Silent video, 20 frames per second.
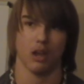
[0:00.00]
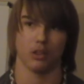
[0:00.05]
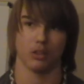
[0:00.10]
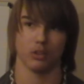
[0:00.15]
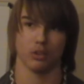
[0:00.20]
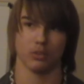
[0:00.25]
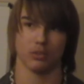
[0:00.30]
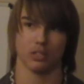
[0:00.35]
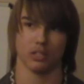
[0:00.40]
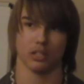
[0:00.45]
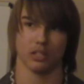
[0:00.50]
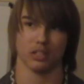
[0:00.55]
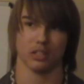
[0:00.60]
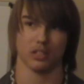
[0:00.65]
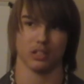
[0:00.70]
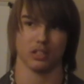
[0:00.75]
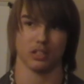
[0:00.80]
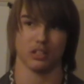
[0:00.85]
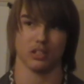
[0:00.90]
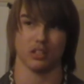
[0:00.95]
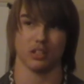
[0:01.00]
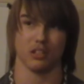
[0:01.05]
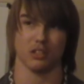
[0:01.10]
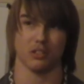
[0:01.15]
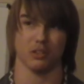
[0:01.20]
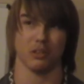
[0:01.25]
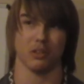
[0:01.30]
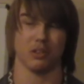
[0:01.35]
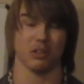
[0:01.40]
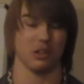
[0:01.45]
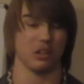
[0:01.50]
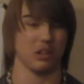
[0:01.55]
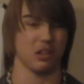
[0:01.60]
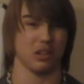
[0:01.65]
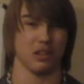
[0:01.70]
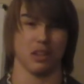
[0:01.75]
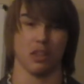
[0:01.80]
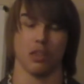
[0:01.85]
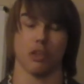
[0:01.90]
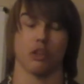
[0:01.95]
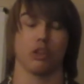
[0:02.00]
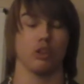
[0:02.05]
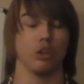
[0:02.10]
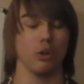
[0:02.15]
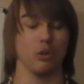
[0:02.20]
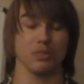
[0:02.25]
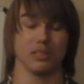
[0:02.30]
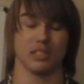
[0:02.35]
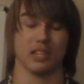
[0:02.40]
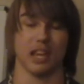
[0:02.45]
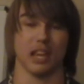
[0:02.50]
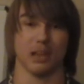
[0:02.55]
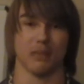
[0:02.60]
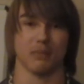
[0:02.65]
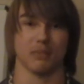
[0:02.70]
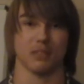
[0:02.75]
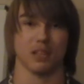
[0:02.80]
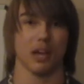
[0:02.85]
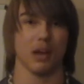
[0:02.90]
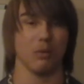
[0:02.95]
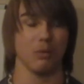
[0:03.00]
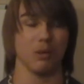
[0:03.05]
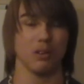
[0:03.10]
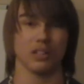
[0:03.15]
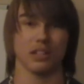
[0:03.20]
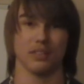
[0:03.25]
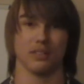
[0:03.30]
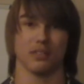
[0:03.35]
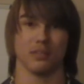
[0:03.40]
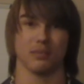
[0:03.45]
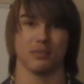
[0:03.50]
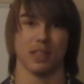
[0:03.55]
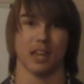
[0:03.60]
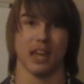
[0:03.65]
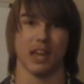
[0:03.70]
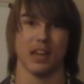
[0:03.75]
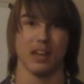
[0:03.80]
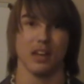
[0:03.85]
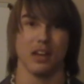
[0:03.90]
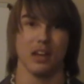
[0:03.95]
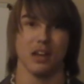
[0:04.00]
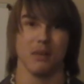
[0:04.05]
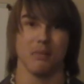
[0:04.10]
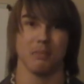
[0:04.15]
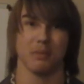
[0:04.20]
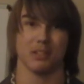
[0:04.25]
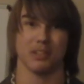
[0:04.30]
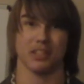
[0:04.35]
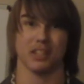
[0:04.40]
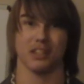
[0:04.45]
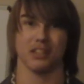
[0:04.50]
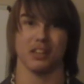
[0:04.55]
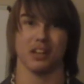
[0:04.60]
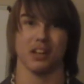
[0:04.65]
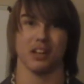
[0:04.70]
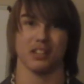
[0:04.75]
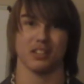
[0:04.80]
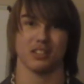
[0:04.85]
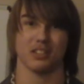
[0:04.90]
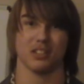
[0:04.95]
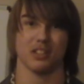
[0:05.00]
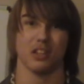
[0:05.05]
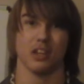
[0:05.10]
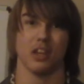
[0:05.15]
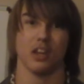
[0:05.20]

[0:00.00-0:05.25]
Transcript: losing close games. I will give them that, but they lost.